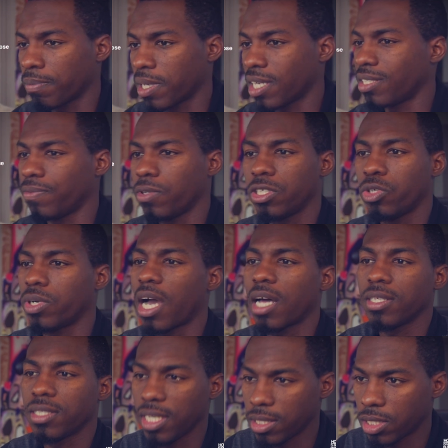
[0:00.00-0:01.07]
Because if you're doing all
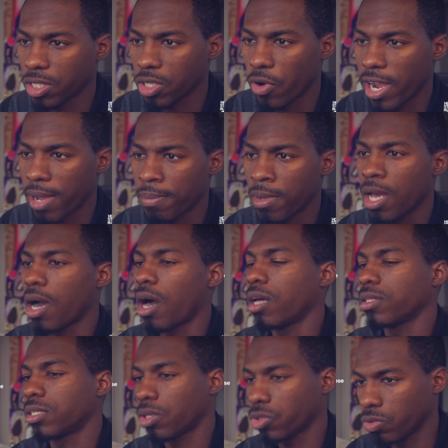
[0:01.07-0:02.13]
this Instagram, all
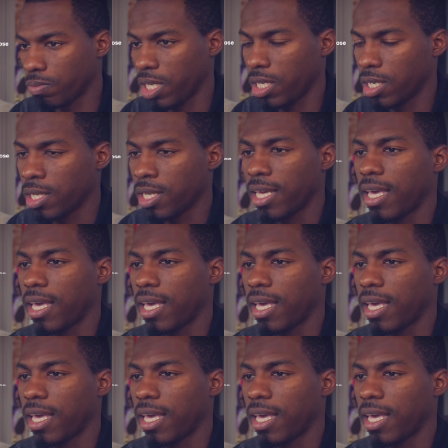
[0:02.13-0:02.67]
the social media,